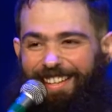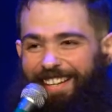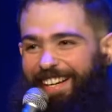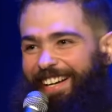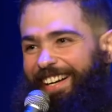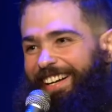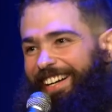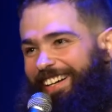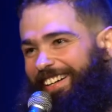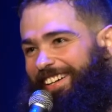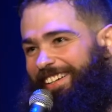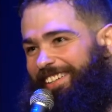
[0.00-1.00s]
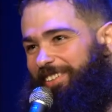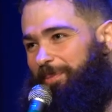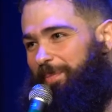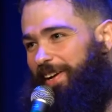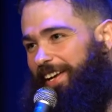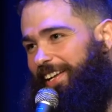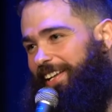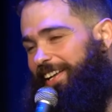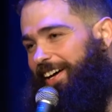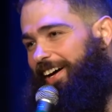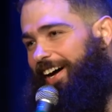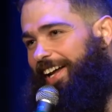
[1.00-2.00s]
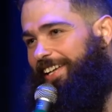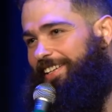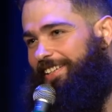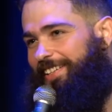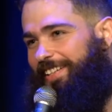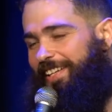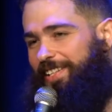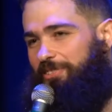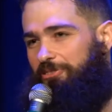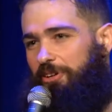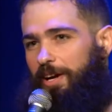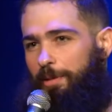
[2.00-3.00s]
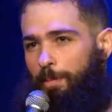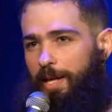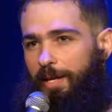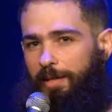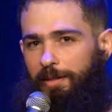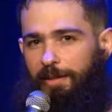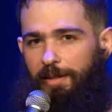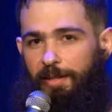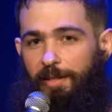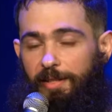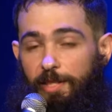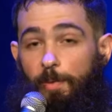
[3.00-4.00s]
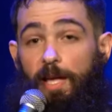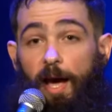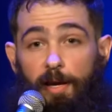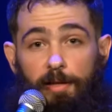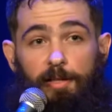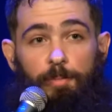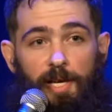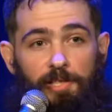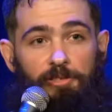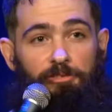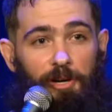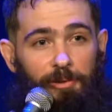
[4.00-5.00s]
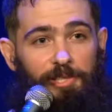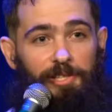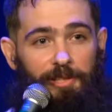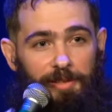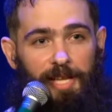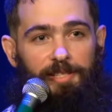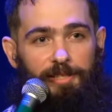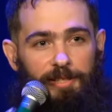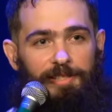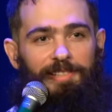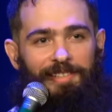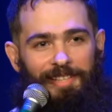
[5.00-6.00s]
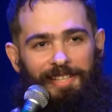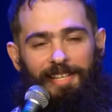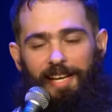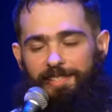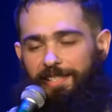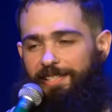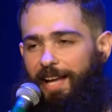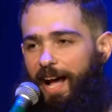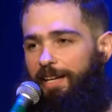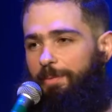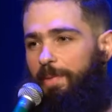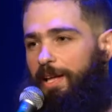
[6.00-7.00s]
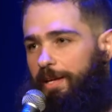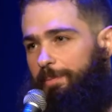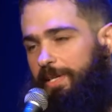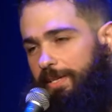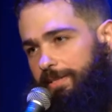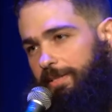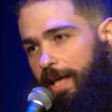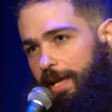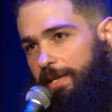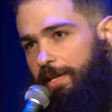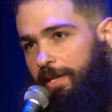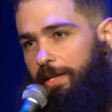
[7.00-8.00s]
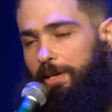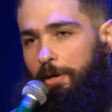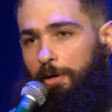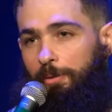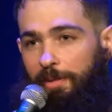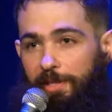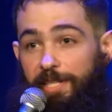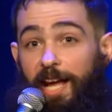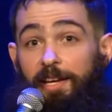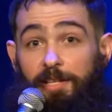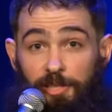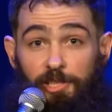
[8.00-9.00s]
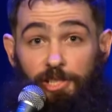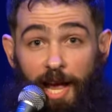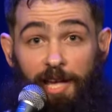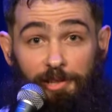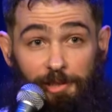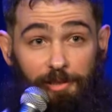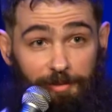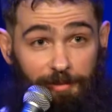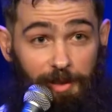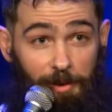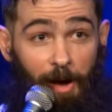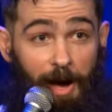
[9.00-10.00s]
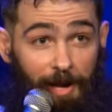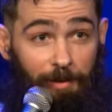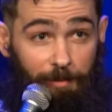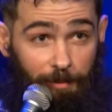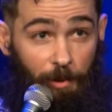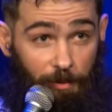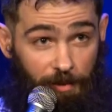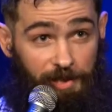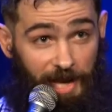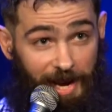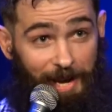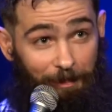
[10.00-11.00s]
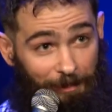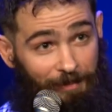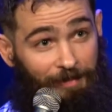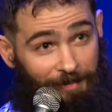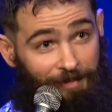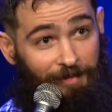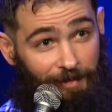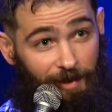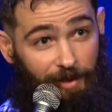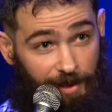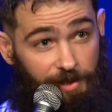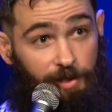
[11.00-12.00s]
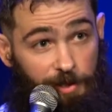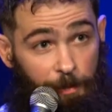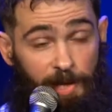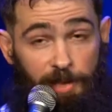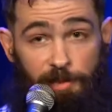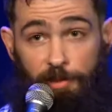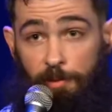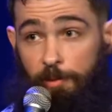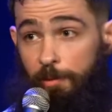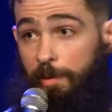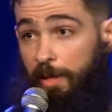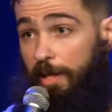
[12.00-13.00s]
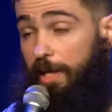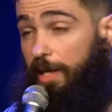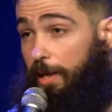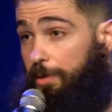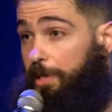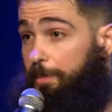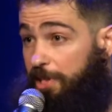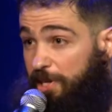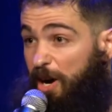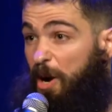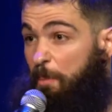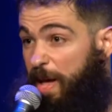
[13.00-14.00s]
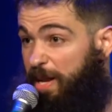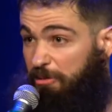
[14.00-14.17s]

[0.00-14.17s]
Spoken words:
Oh, my God. It's fun, man. So we got a good mix of folks here. That's good. It's exciting, man, because, like, you know, dating has changed a lot over time, right? Like, since Me Too, it was up to young men to